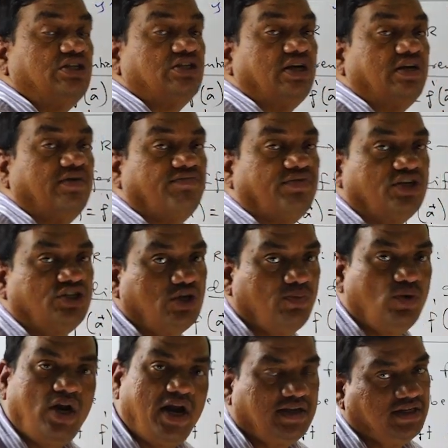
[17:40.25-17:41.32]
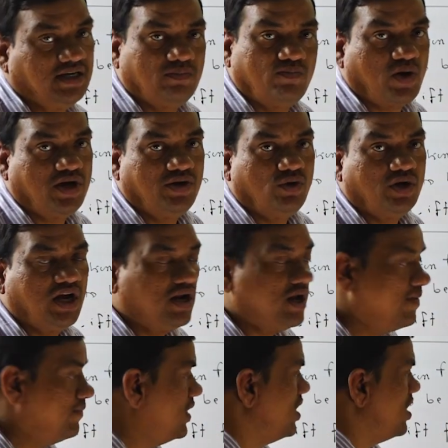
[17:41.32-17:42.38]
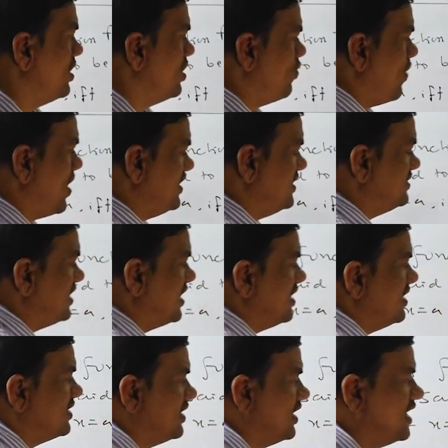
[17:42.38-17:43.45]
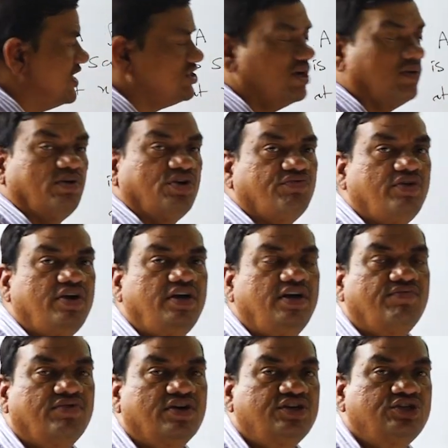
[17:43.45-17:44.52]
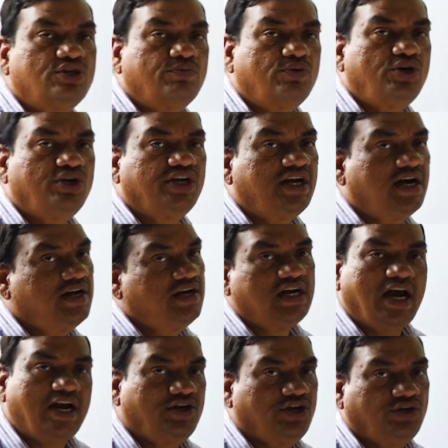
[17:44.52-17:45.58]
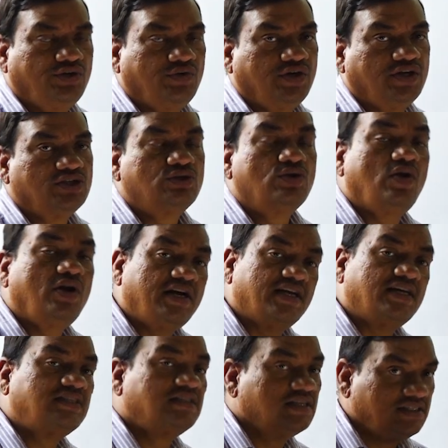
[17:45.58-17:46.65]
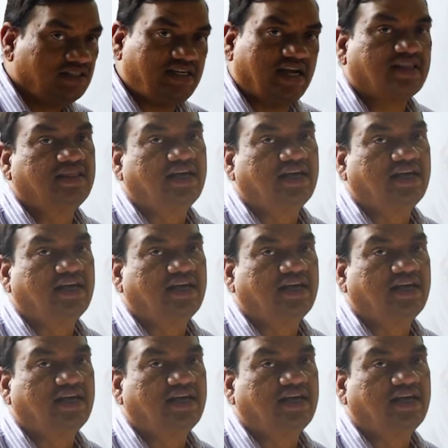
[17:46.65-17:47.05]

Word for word: is differentiable at that point. Okay, now, what is the relation between differentiability and the continuity? So let us check